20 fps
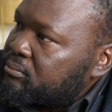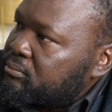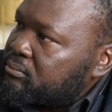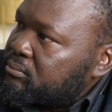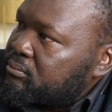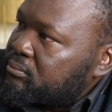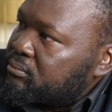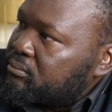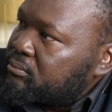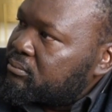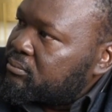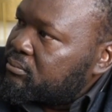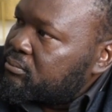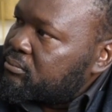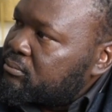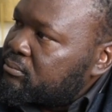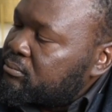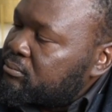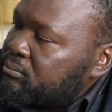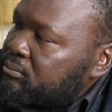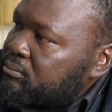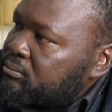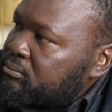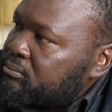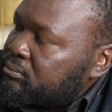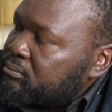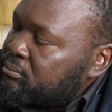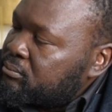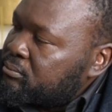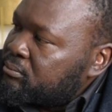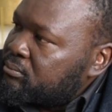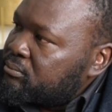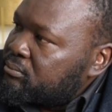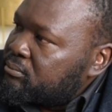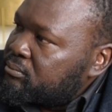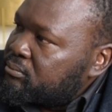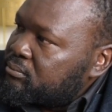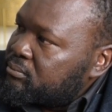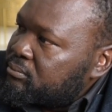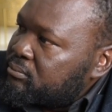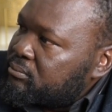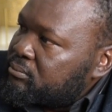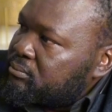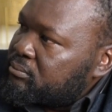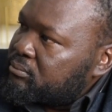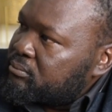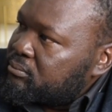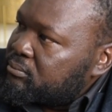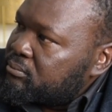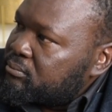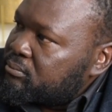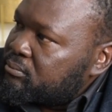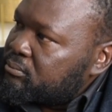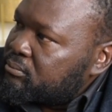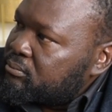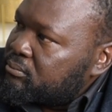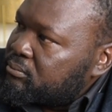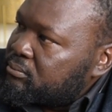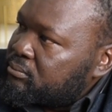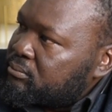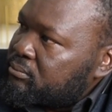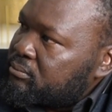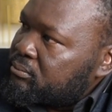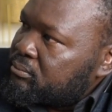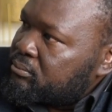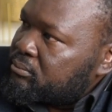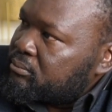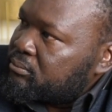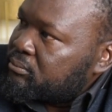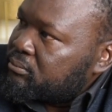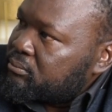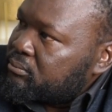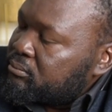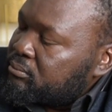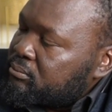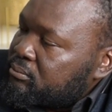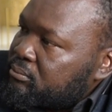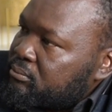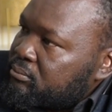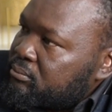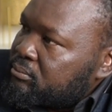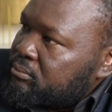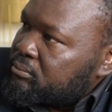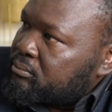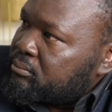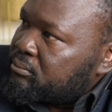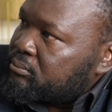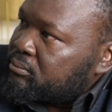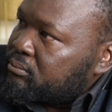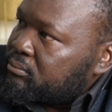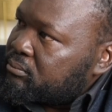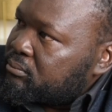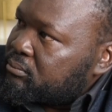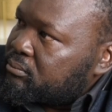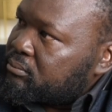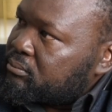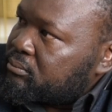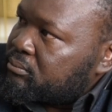This person isn't speaking.